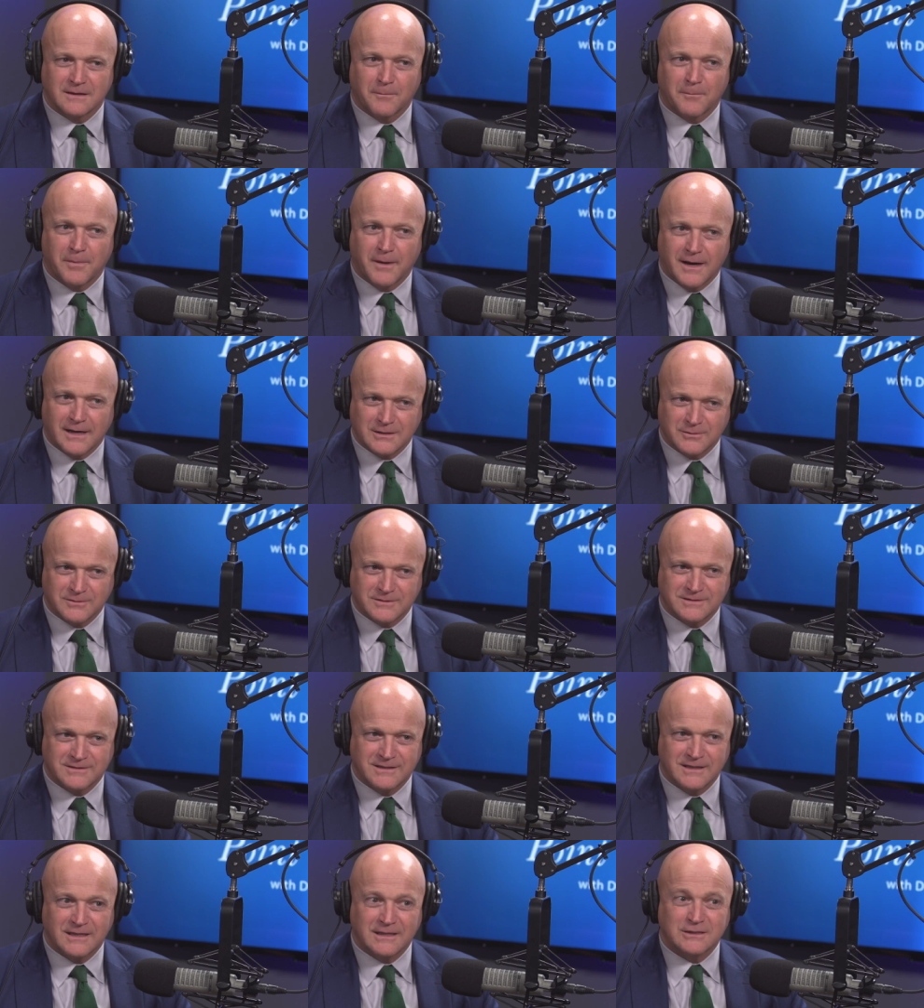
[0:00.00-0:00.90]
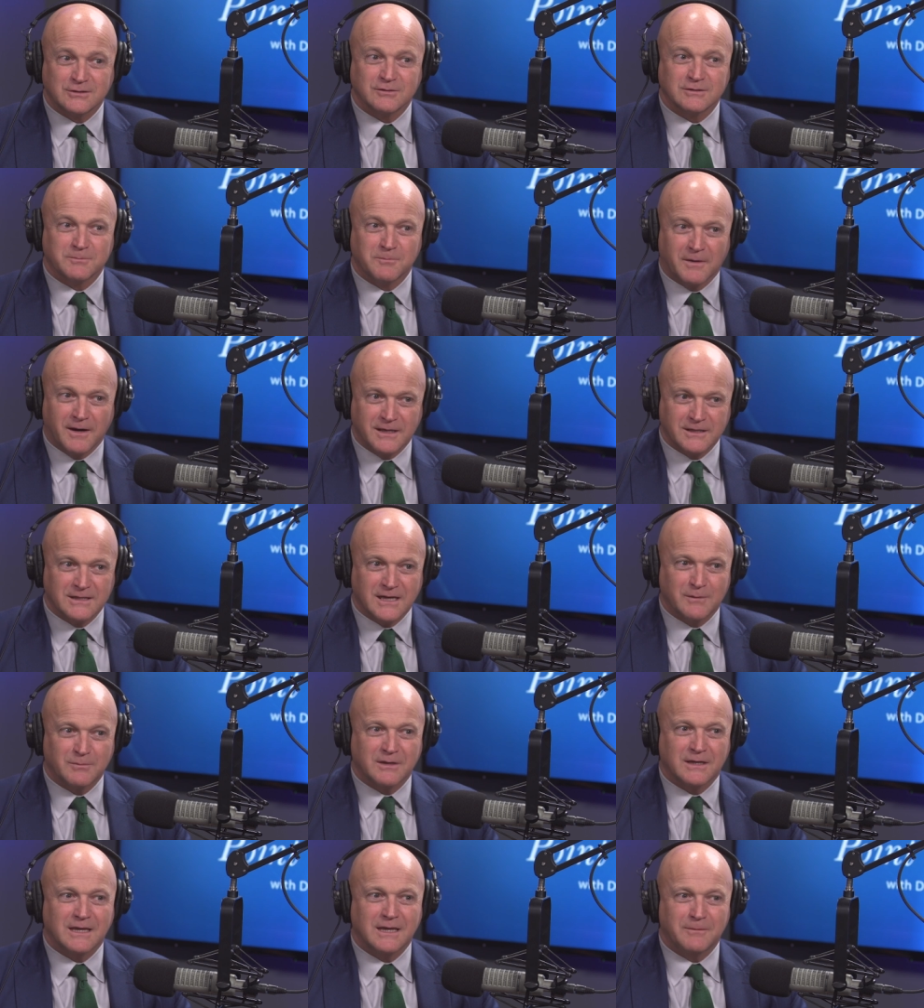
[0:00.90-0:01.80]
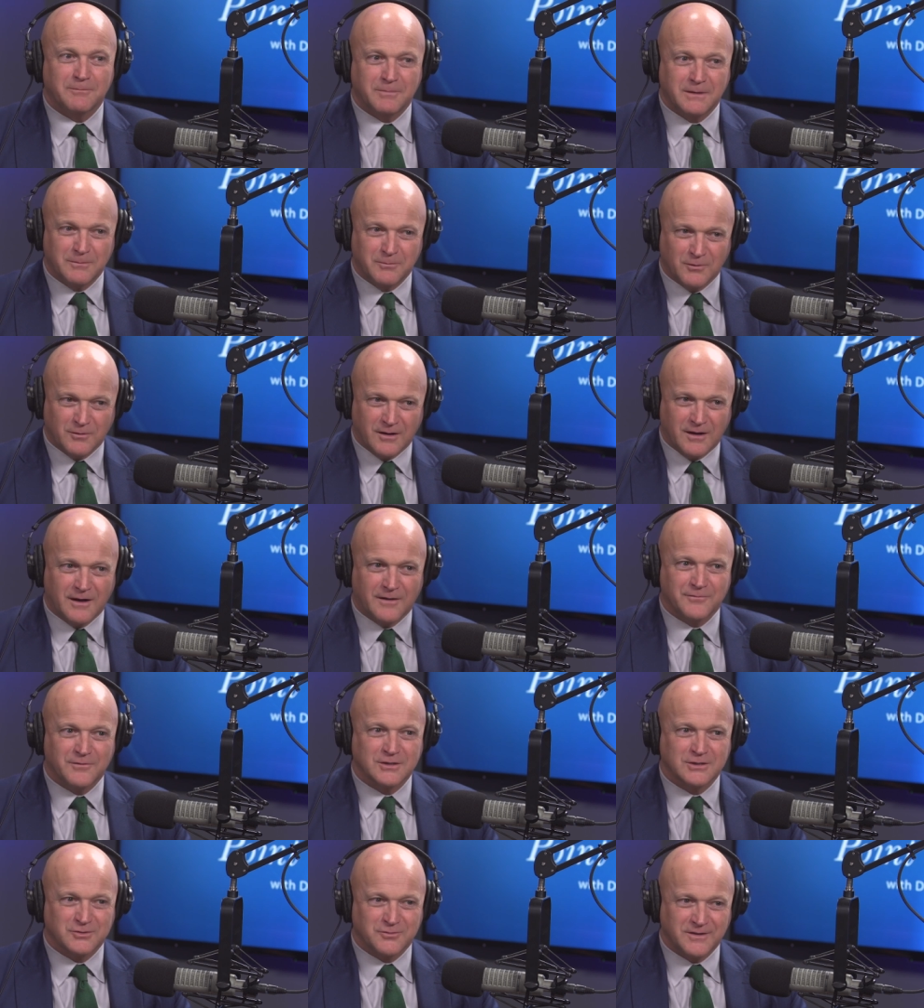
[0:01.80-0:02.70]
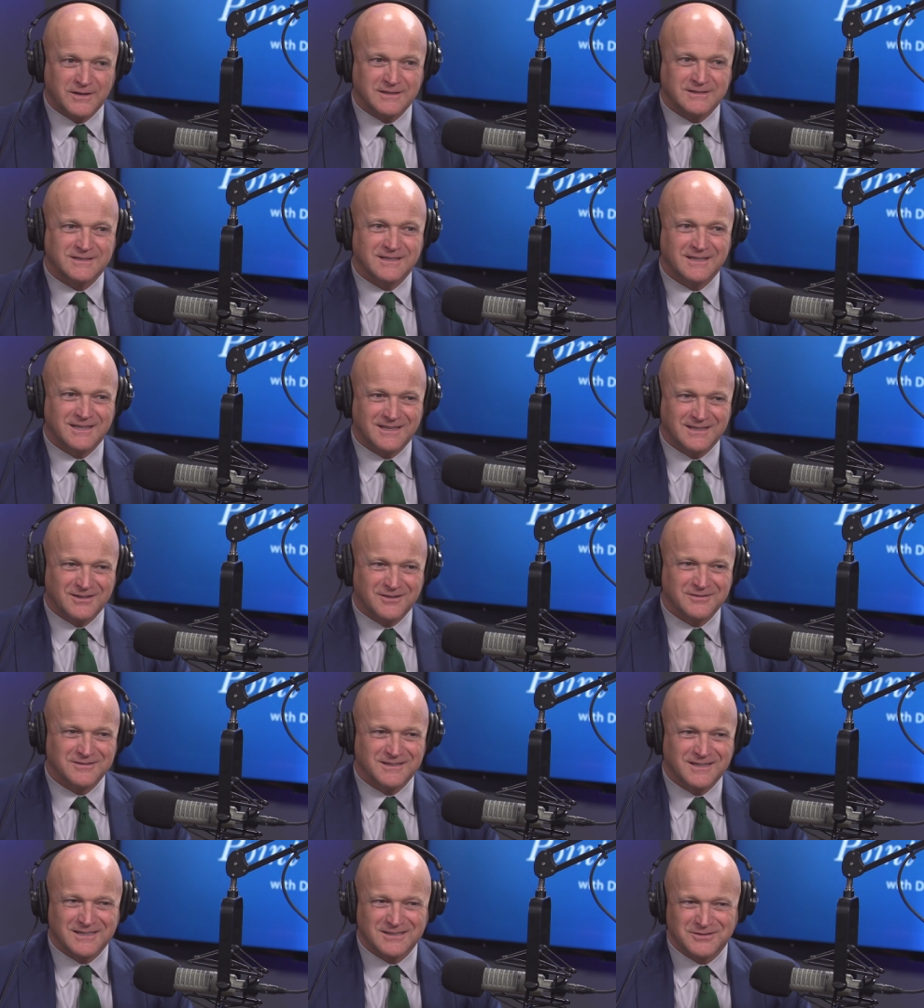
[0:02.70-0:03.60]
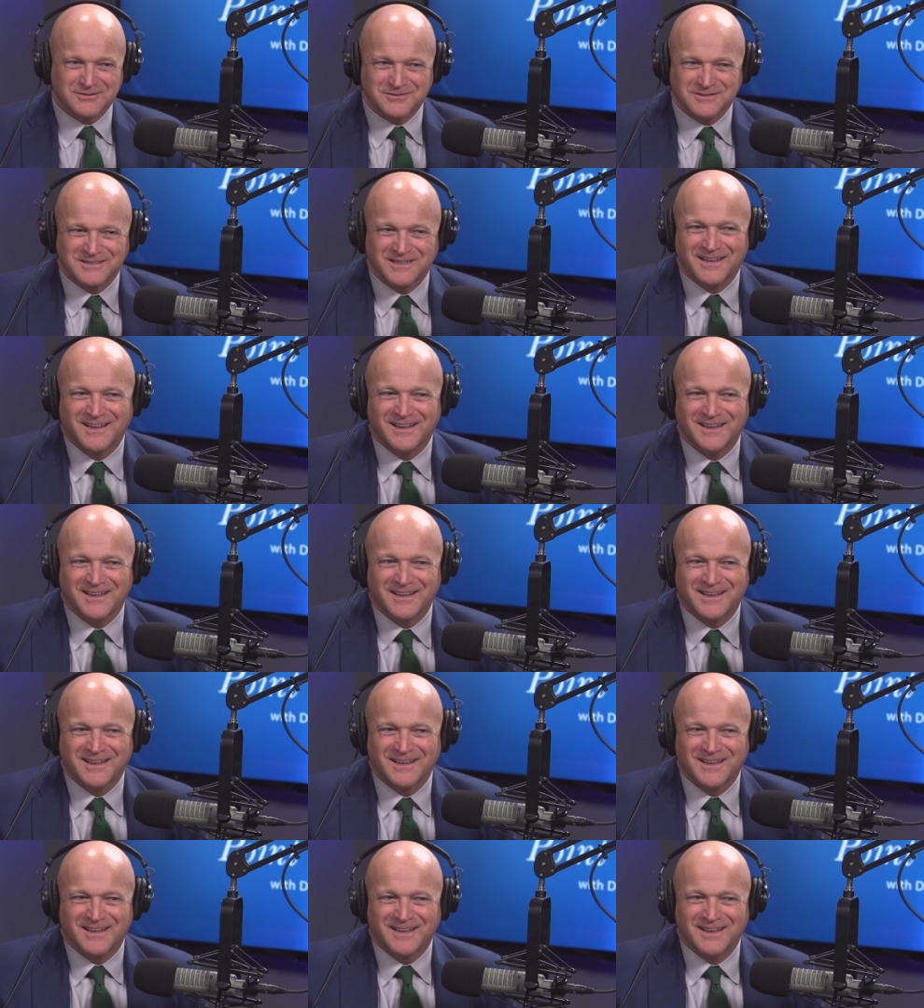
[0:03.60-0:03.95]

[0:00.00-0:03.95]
a debaucherous city, so it's my job to keep people off the streets and in those lectures.